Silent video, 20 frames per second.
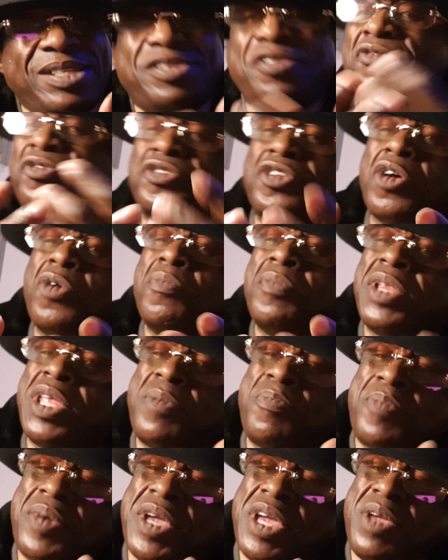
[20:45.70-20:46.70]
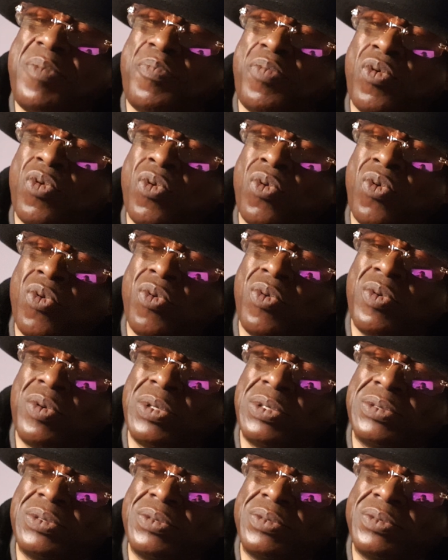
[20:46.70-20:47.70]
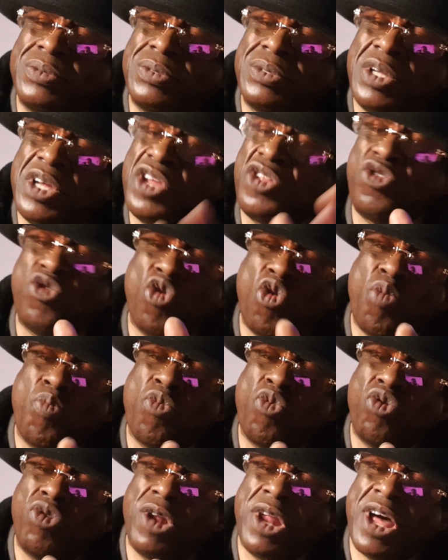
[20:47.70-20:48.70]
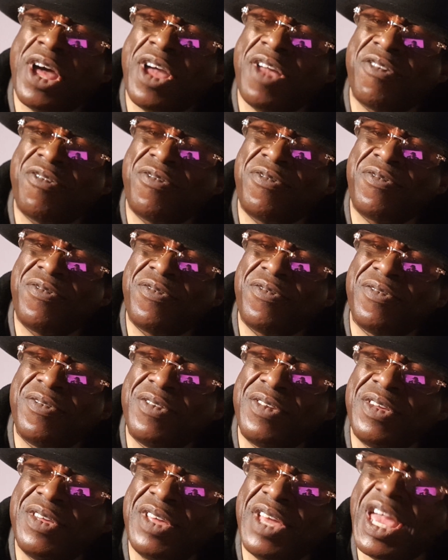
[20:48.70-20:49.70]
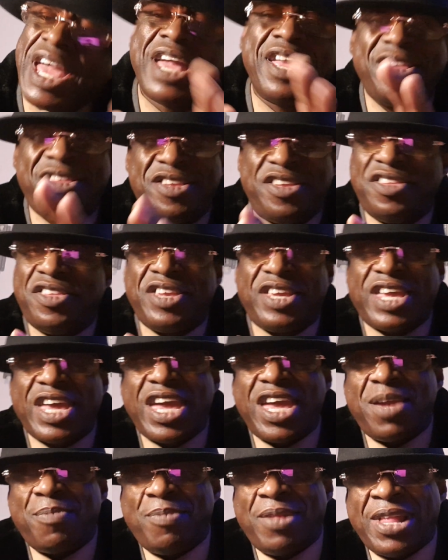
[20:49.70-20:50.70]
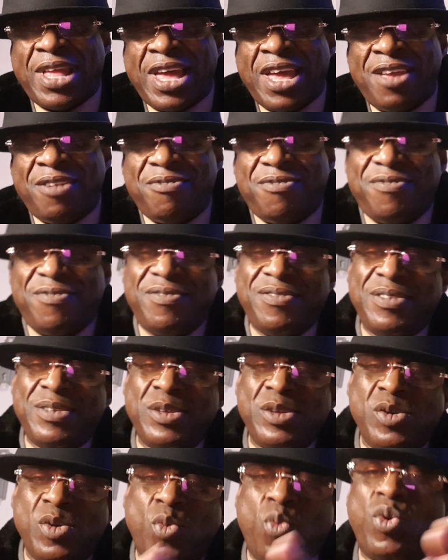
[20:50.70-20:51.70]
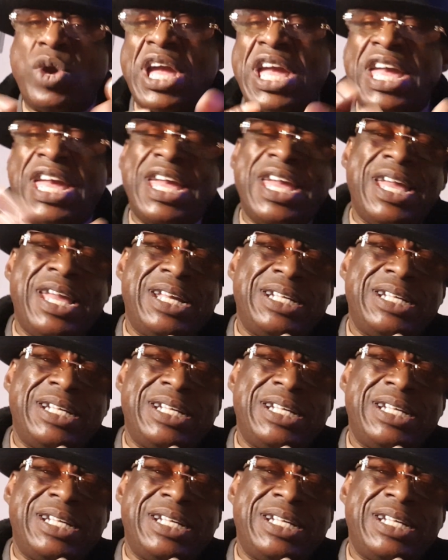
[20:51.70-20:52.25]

There are so many people in normal life and in the game life where,